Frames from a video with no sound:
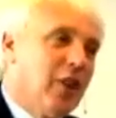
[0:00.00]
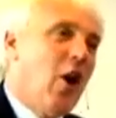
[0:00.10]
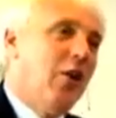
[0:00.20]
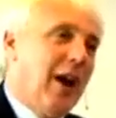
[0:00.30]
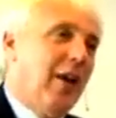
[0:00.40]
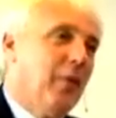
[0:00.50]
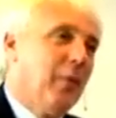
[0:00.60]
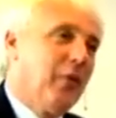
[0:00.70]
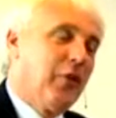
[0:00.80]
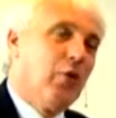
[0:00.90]
can't have
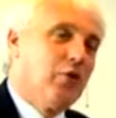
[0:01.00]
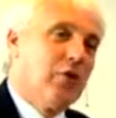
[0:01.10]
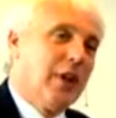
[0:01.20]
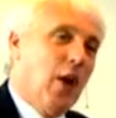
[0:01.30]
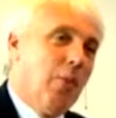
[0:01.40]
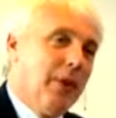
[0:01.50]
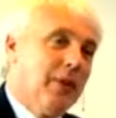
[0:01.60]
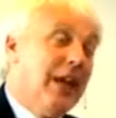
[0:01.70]
soldiers in Helmand.